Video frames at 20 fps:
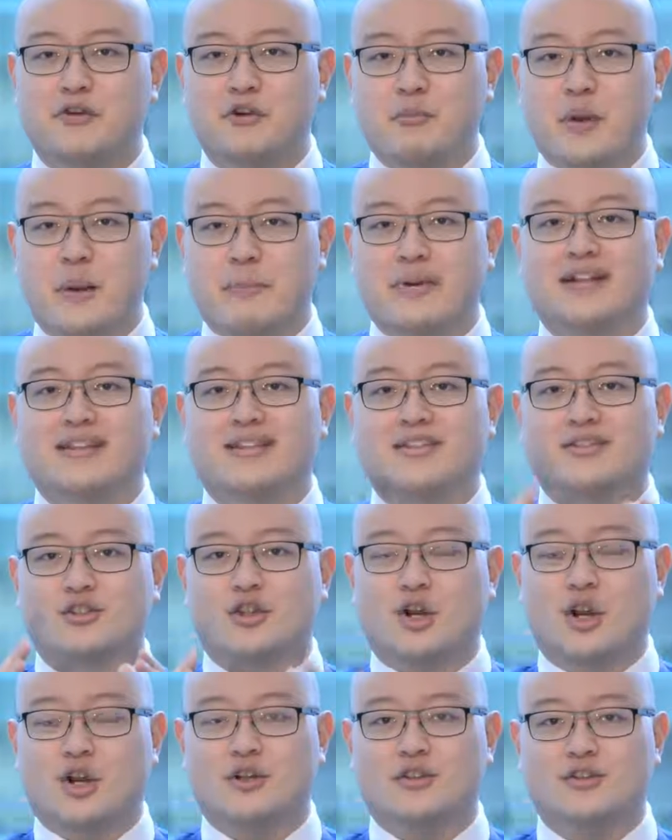you remember at the
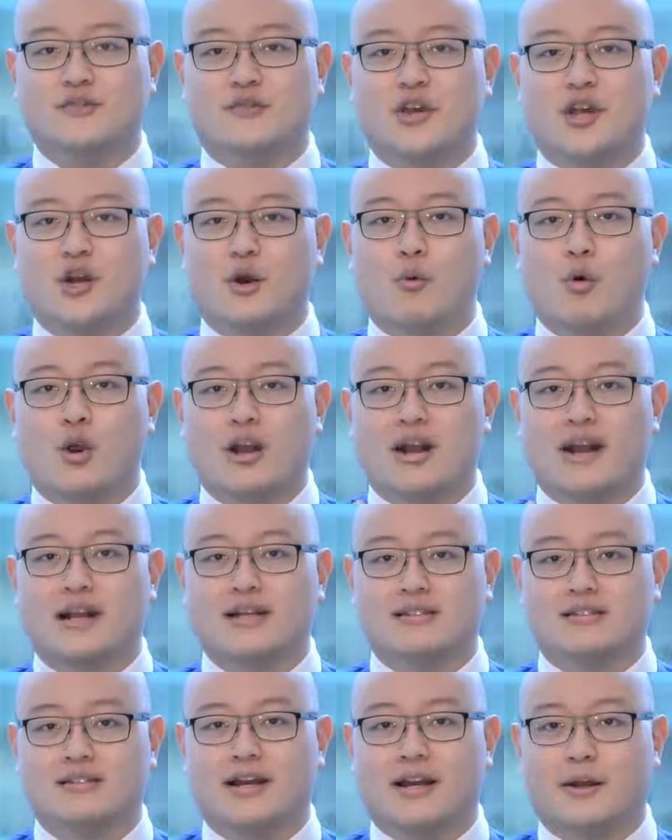start of this video, what did
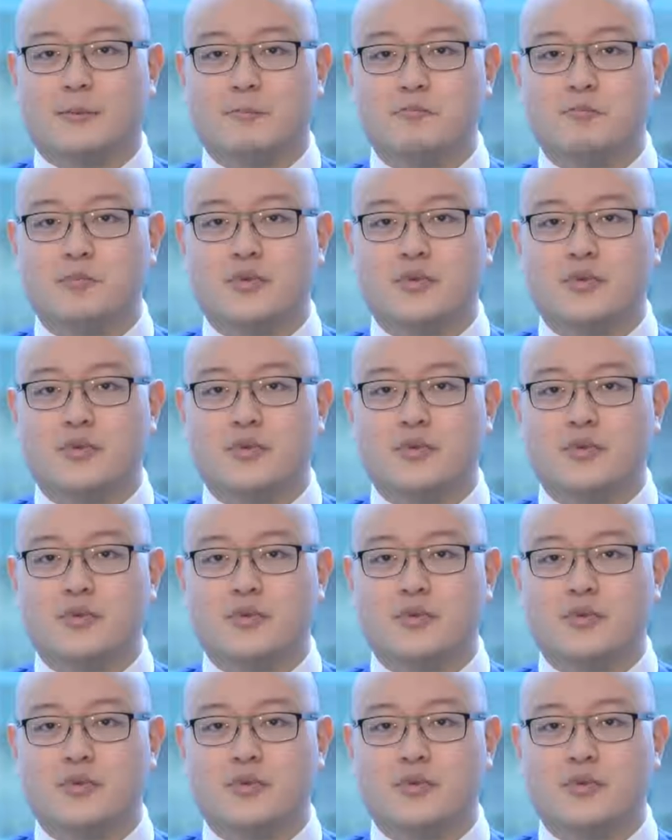I say?